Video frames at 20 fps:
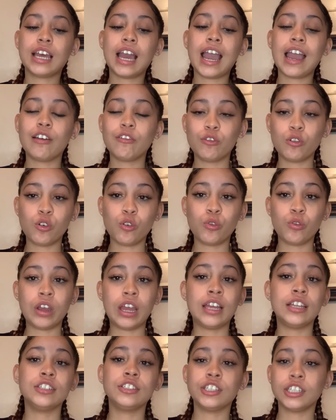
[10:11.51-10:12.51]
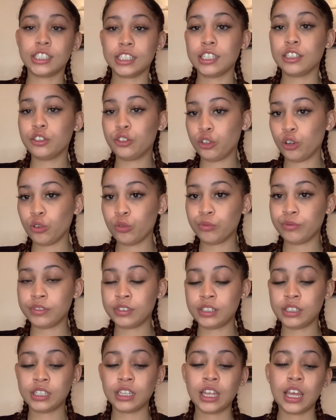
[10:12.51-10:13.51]
Arrow and Jessica
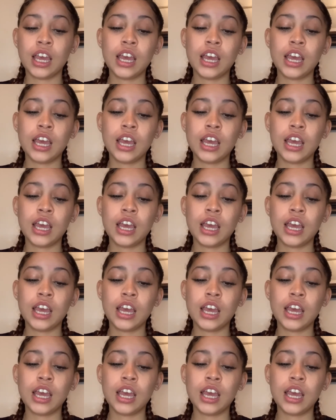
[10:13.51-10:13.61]
Jones.